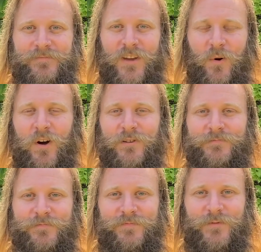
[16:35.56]
Go well,
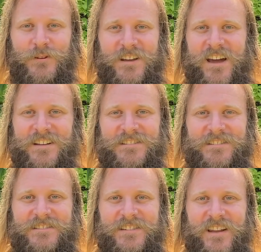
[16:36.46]
wash your
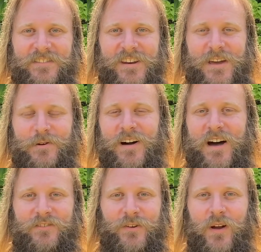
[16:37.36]
hands, love your neighbor,
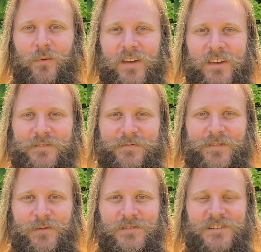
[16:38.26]
have a great week,
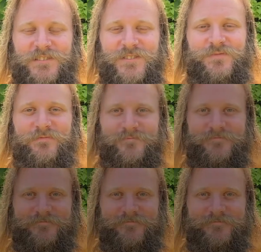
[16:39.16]
and we'll see you soon.